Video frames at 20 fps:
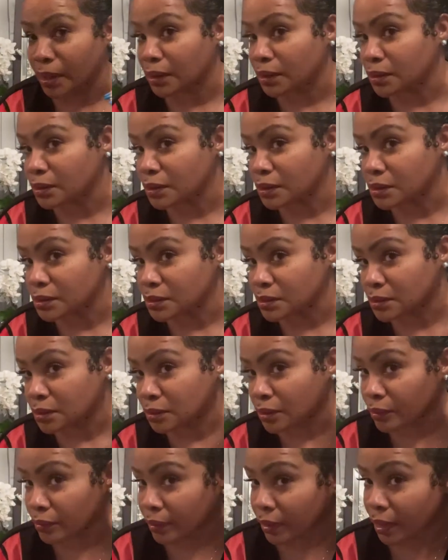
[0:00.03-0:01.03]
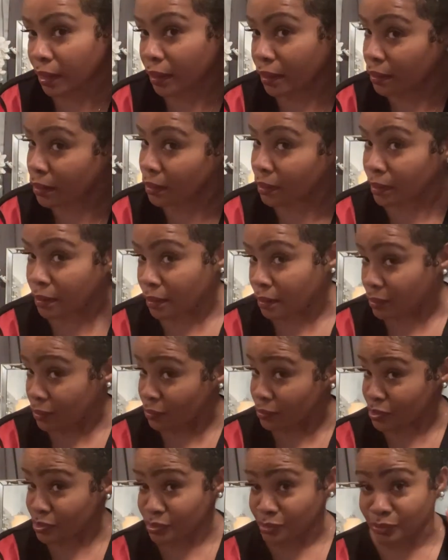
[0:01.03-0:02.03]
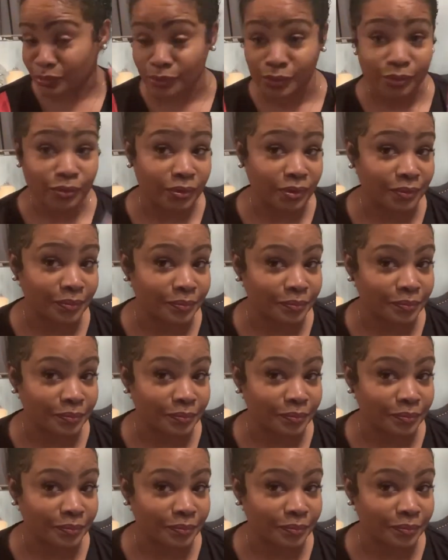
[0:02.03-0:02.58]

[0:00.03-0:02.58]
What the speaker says: goodness. Okay. What's going on?